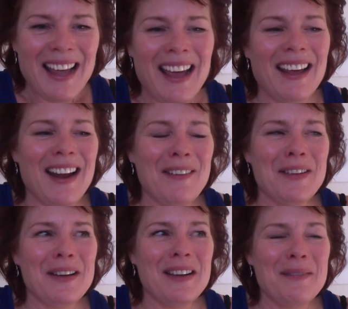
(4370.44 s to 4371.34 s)
And I'm
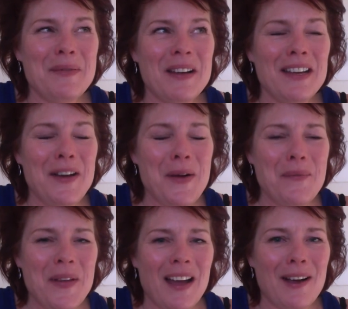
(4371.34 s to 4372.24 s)
gonna,
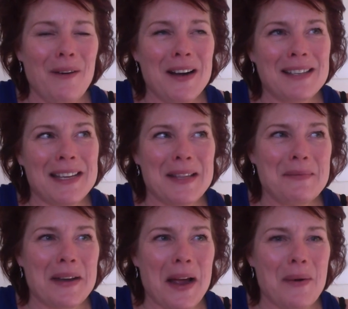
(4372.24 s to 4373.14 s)
I want to say
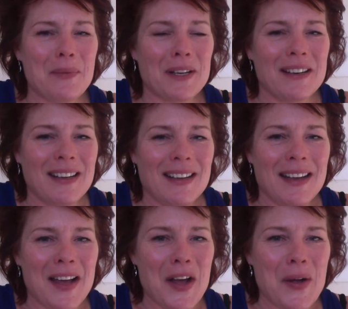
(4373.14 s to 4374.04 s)
them now, but
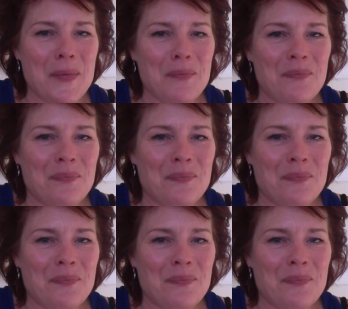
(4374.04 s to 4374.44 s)
heather